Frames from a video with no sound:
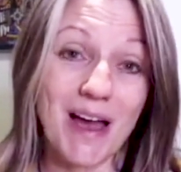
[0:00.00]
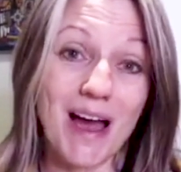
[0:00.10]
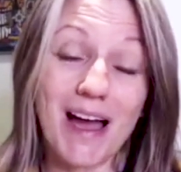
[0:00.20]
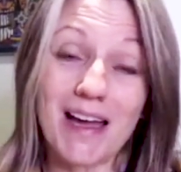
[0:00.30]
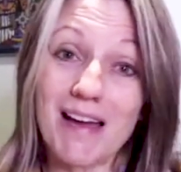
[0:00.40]

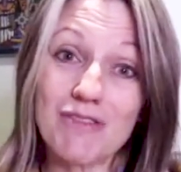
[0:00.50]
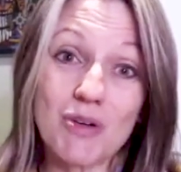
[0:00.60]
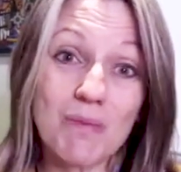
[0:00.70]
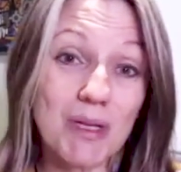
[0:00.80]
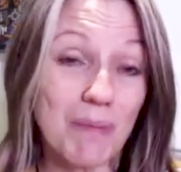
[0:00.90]
I have
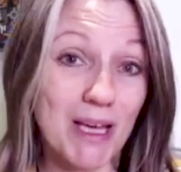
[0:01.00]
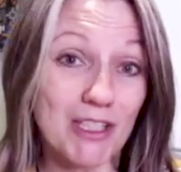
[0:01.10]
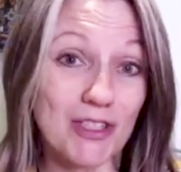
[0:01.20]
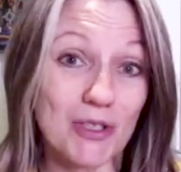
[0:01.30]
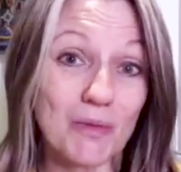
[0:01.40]
so many
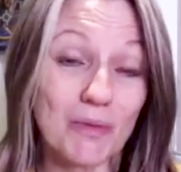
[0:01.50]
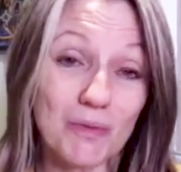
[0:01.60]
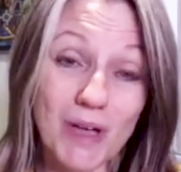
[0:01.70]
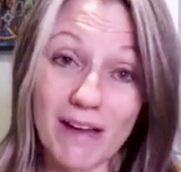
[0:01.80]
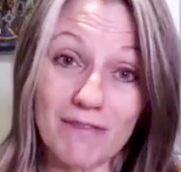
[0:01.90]
patients who
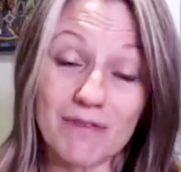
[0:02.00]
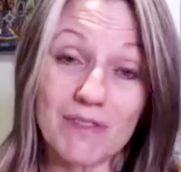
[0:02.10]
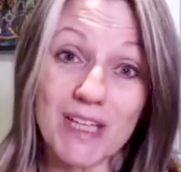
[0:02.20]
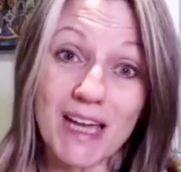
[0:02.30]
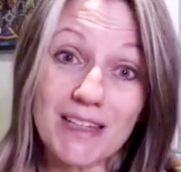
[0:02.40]
have
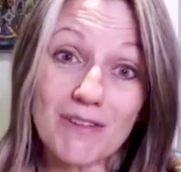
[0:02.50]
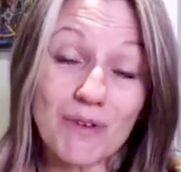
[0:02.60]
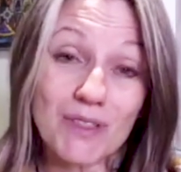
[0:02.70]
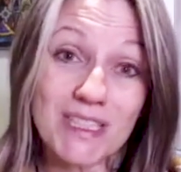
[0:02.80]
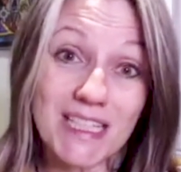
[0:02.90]
done the
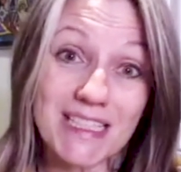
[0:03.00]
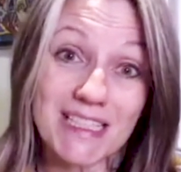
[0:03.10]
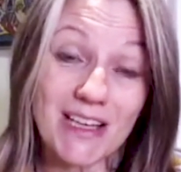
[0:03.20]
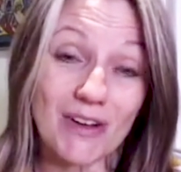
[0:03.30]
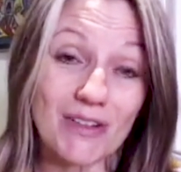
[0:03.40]
14-day
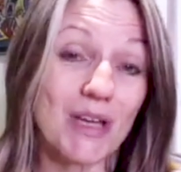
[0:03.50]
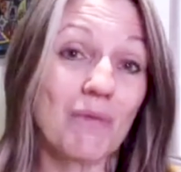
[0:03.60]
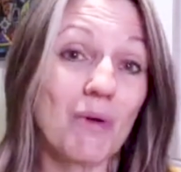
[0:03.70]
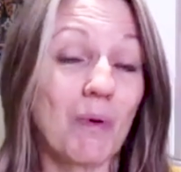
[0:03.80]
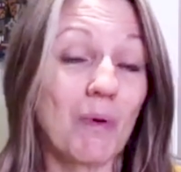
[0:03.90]
detox and
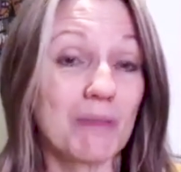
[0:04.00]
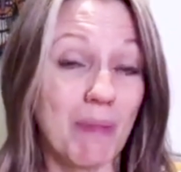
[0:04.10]
report